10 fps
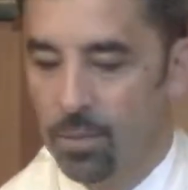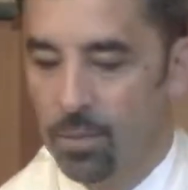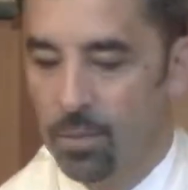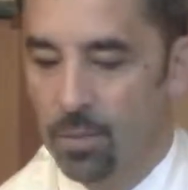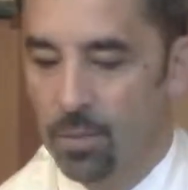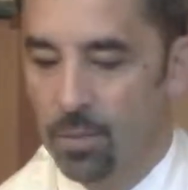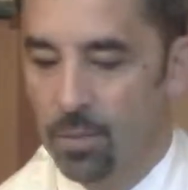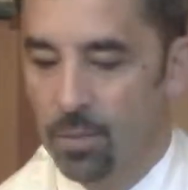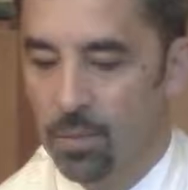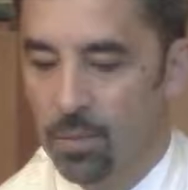He spoke
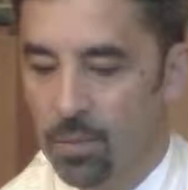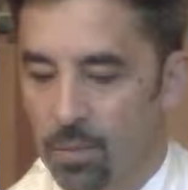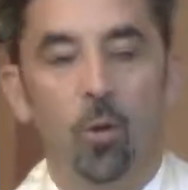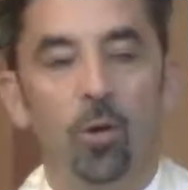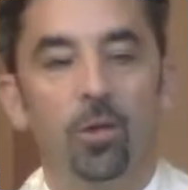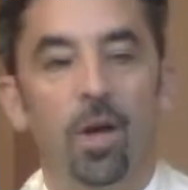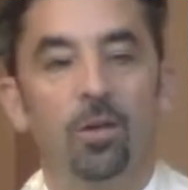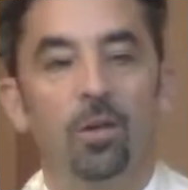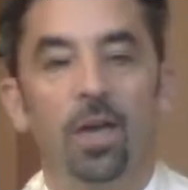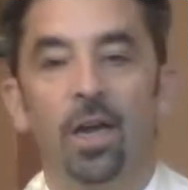right before
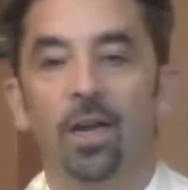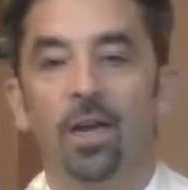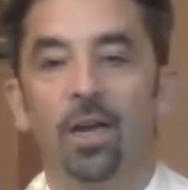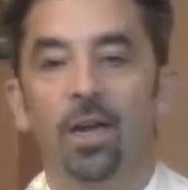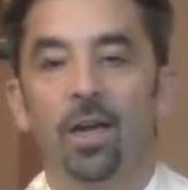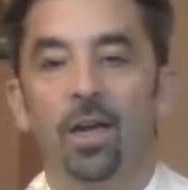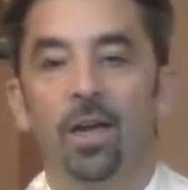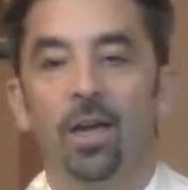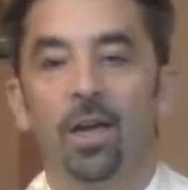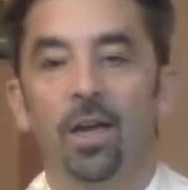Dr. King's
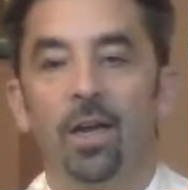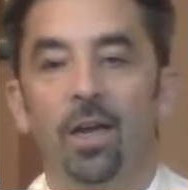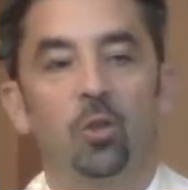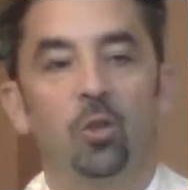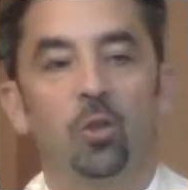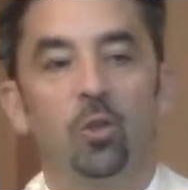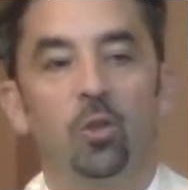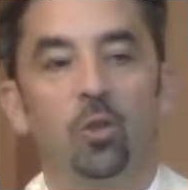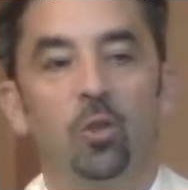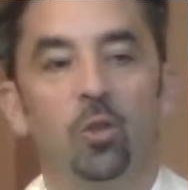I Have a Dream
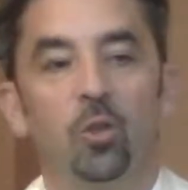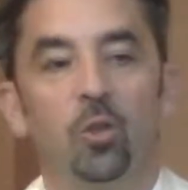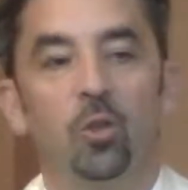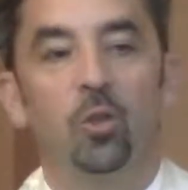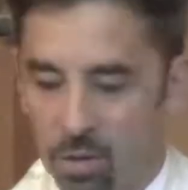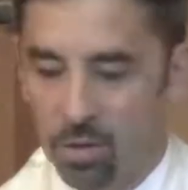speech.